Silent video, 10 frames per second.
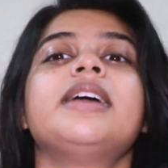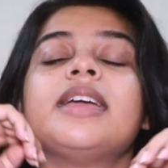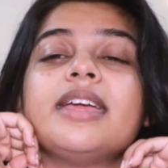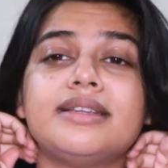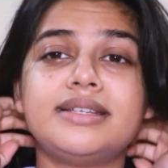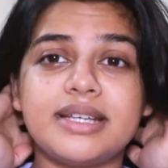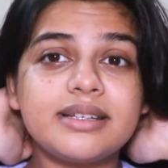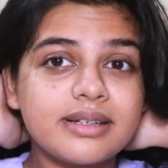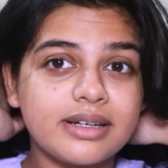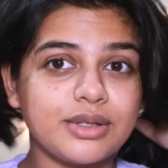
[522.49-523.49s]
It did
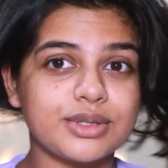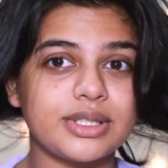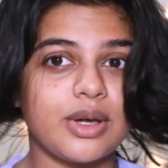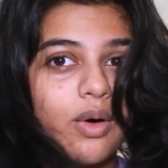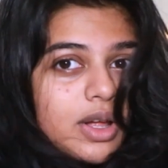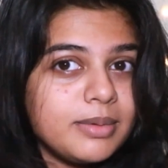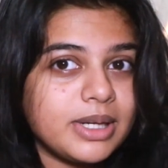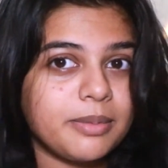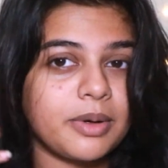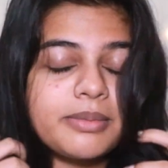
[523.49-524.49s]
reduce the oil
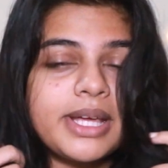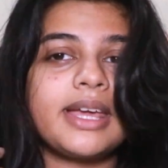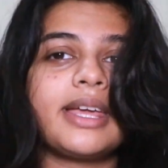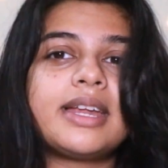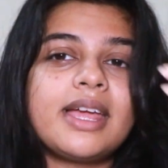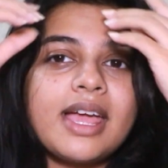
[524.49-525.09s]
buildup on my hair,